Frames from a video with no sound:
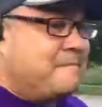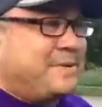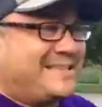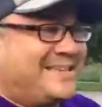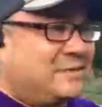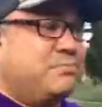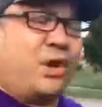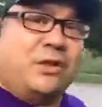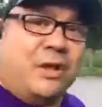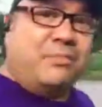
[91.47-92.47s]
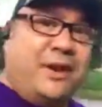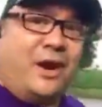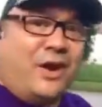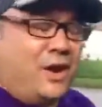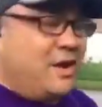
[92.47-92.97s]
business book club
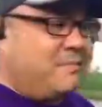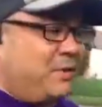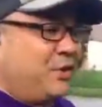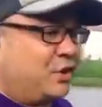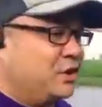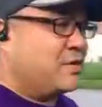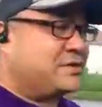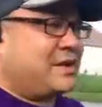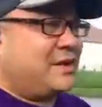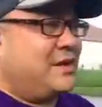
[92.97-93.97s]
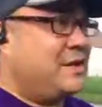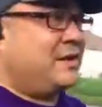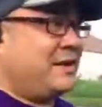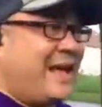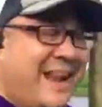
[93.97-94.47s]
there, but they're closing
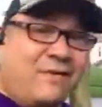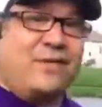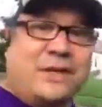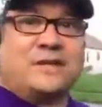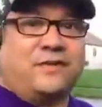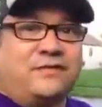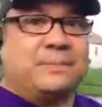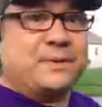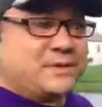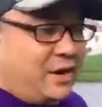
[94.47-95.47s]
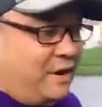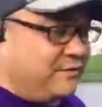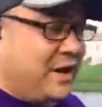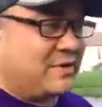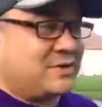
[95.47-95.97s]
and everything is 50%
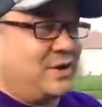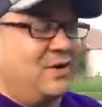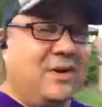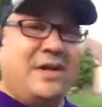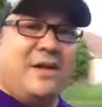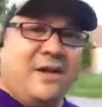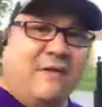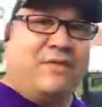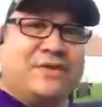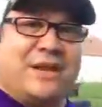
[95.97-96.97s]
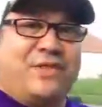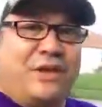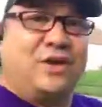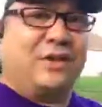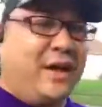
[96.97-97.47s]
off now. So if there's
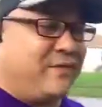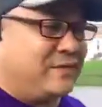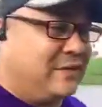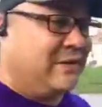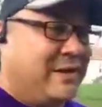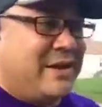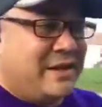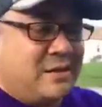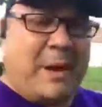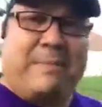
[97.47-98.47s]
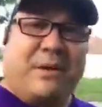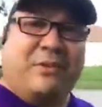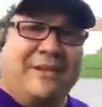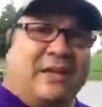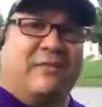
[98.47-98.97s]
anything good left, you might be
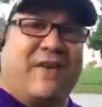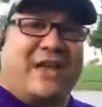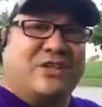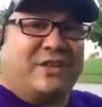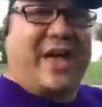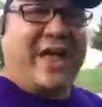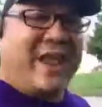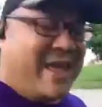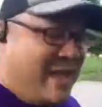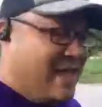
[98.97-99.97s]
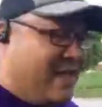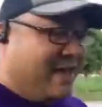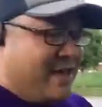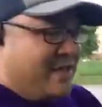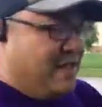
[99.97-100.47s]
able to take advantage of that.
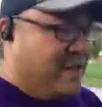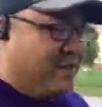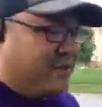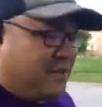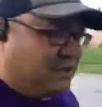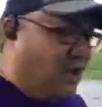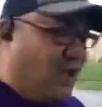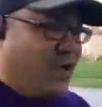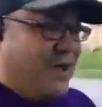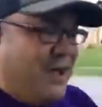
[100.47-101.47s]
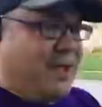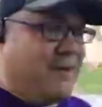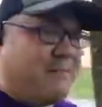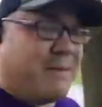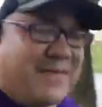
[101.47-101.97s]
So
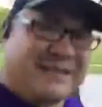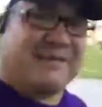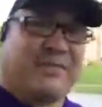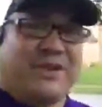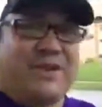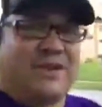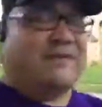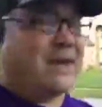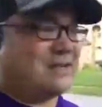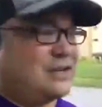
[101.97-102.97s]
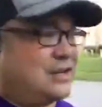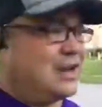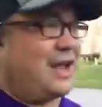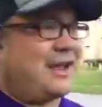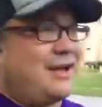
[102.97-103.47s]
maybe that's something you could invest in
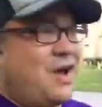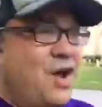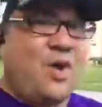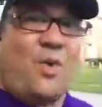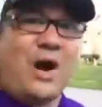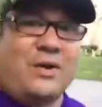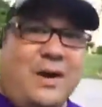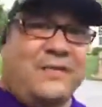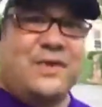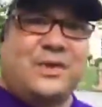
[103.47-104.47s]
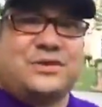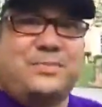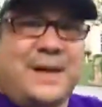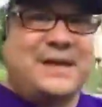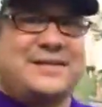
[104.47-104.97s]
today. Walk around the old
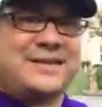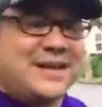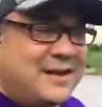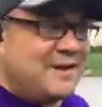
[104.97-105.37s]
space,